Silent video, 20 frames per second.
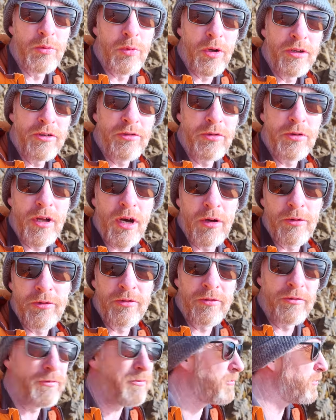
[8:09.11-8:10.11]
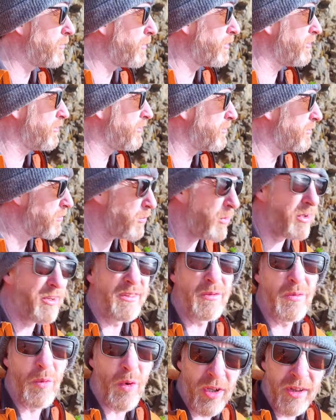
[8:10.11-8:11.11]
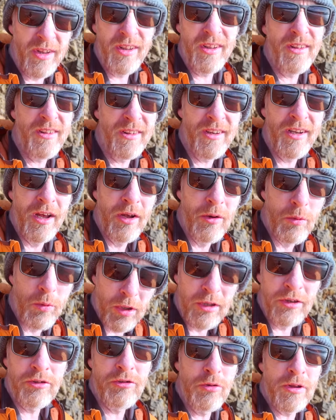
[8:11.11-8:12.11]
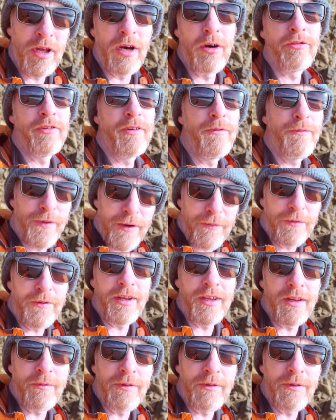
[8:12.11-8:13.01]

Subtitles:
1/2050th